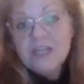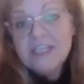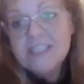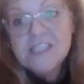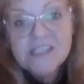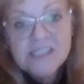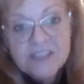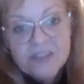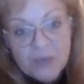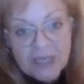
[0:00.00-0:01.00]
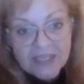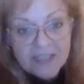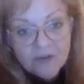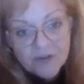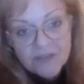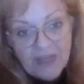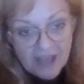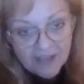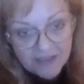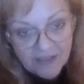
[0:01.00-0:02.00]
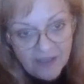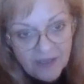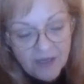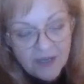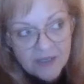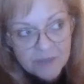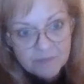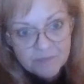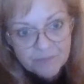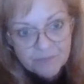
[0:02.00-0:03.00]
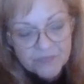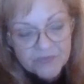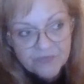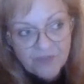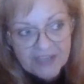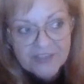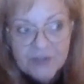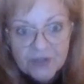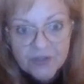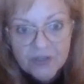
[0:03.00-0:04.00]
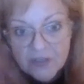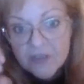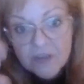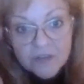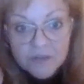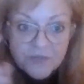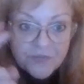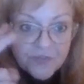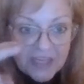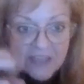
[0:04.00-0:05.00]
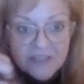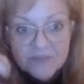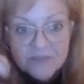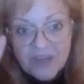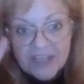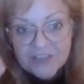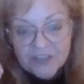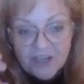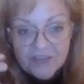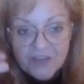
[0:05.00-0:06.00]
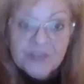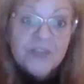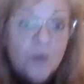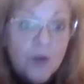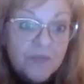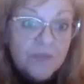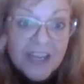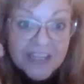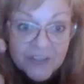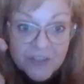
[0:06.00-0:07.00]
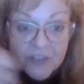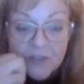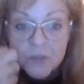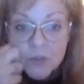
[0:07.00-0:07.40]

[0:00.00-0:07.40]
what he's insinuating, or that the finder, fake finder, the Thor finder?